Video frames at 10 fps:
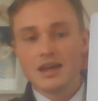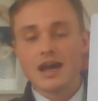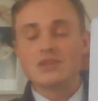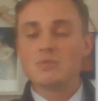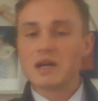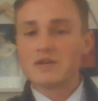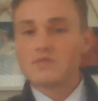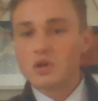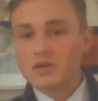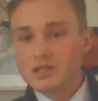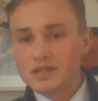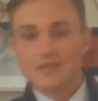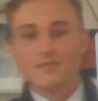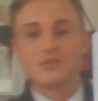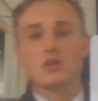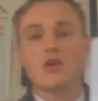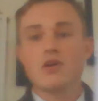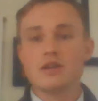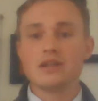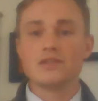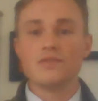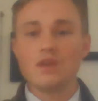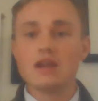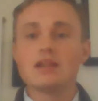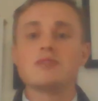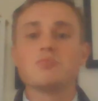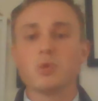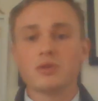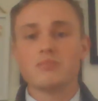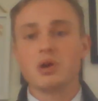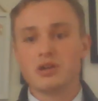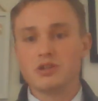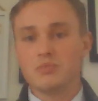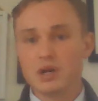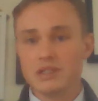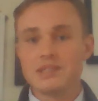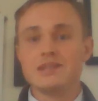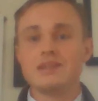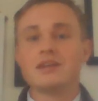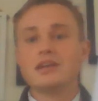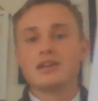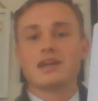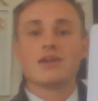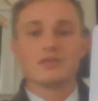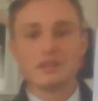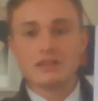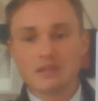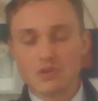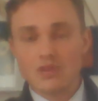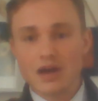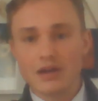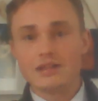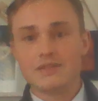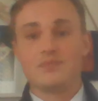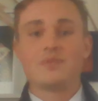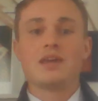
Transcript: As you might have noticed, your heart is a very important part of your body. You can't really live without it.